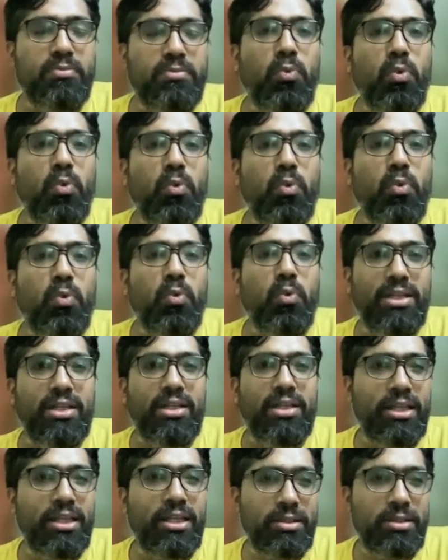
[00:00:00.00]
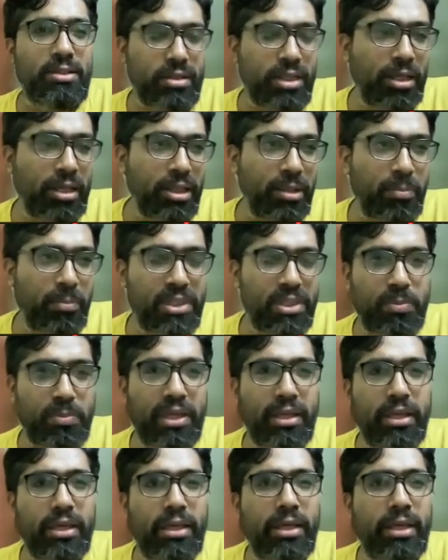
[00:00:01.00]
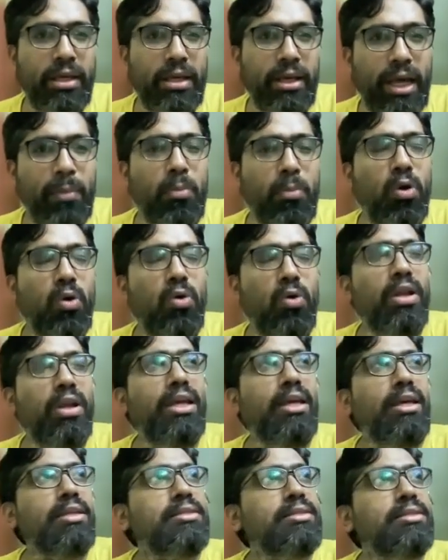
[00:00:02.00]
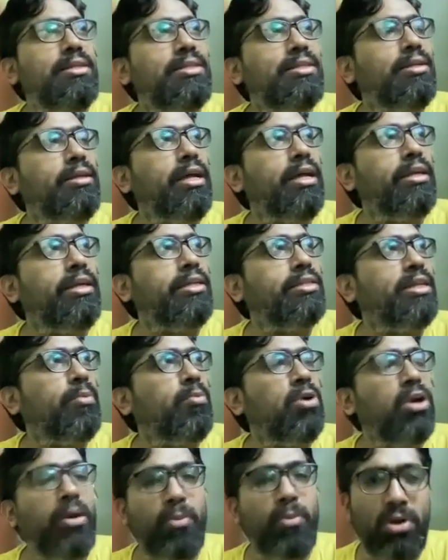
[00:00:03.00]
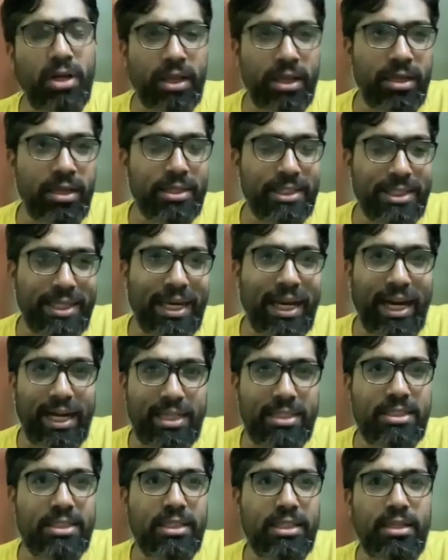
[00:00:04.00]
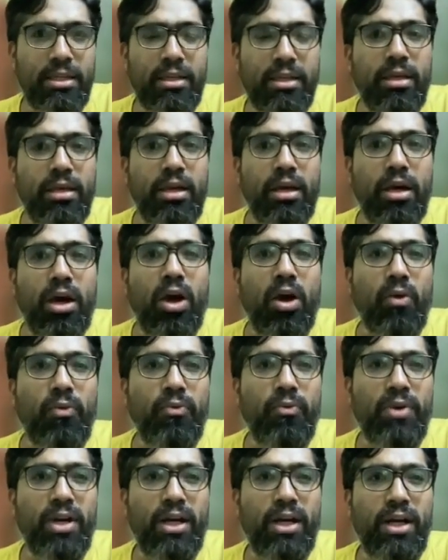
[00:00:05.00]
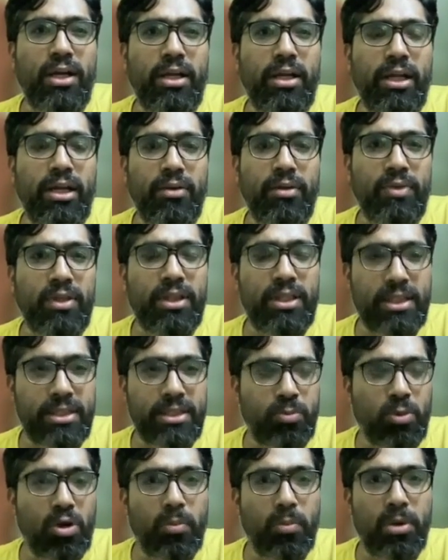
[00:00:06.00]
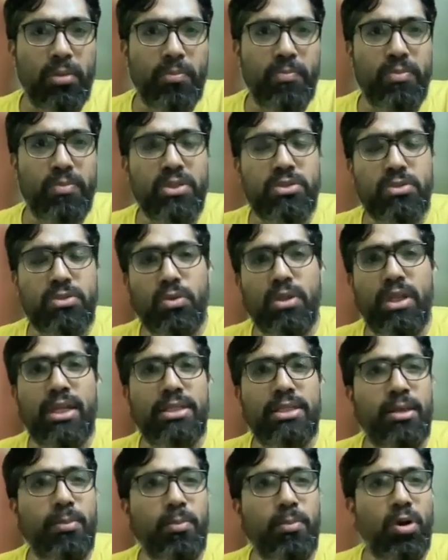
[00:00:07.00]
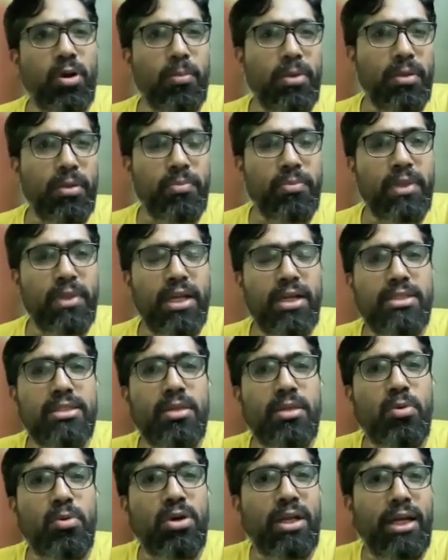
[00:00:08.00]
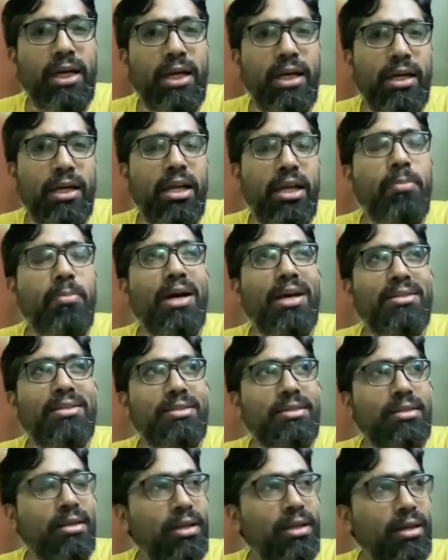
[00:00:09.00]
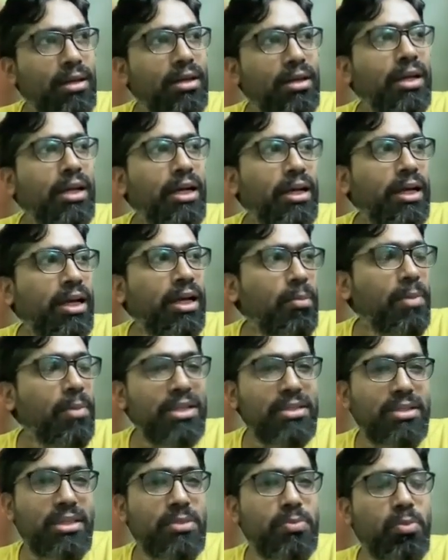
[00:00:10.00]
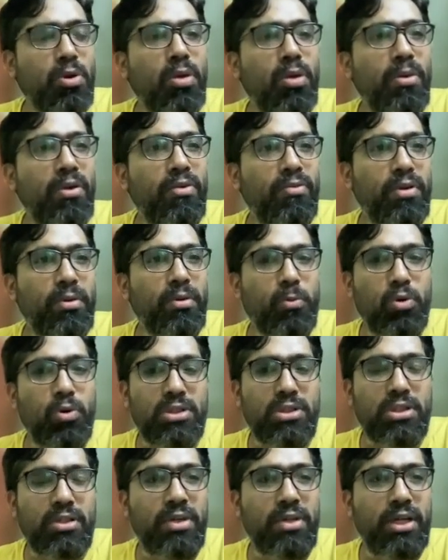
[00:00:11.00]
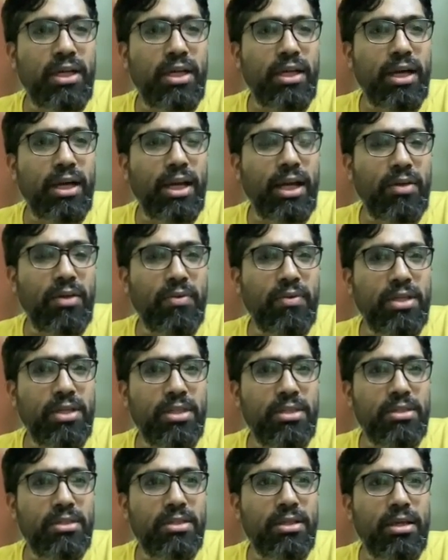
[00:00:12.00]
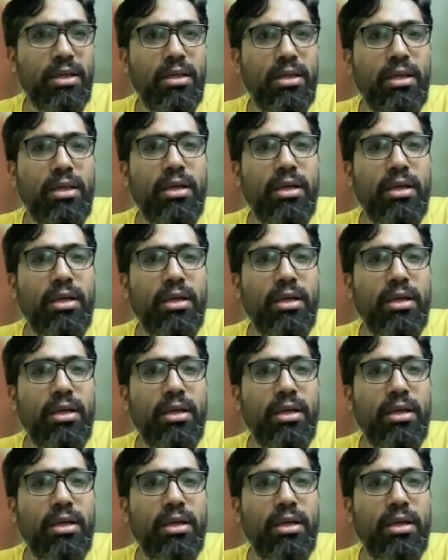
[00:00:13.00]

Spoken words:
What Sandeep is speaking about is a bit about a strategy, how we deal with this problem. So there is a problem that is about critical mass. Critical mass is problem for most of the Indian languages